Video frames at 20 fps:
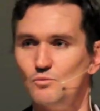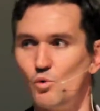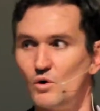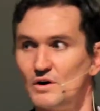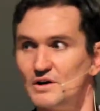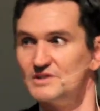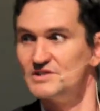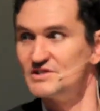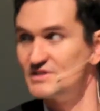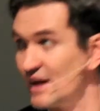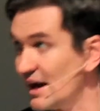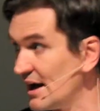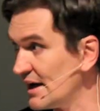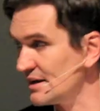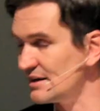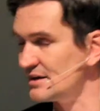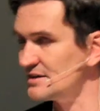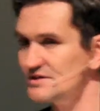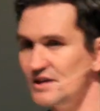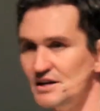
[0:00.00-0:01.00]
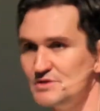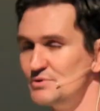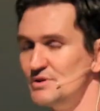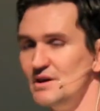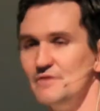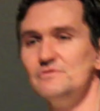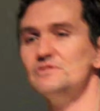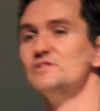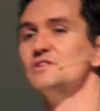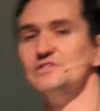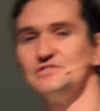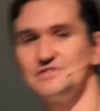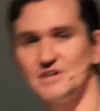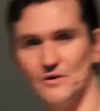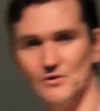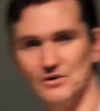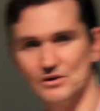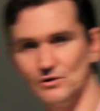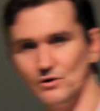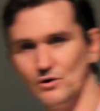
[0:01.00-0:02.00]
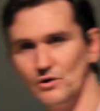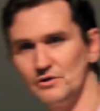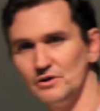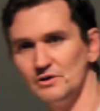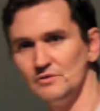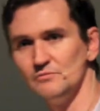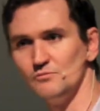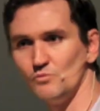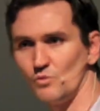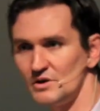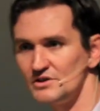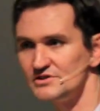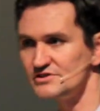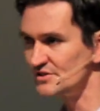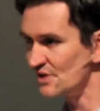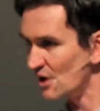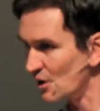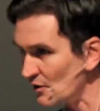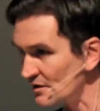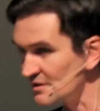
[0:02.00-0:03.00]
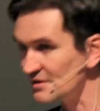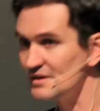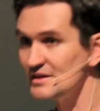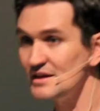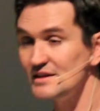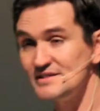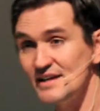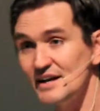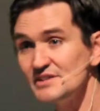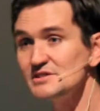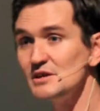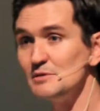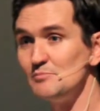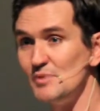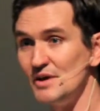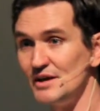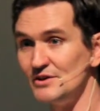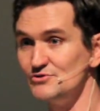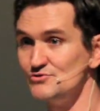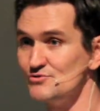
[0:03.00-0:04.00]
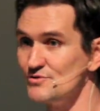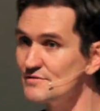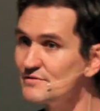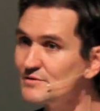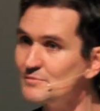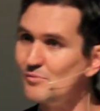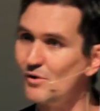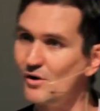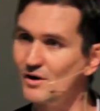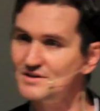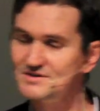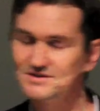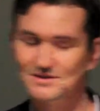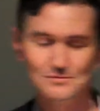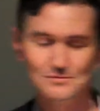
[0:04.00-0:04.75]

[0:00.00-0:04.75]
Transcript: wanting to stay in touch with everything that's going on and wanting to know, it's actually being driven by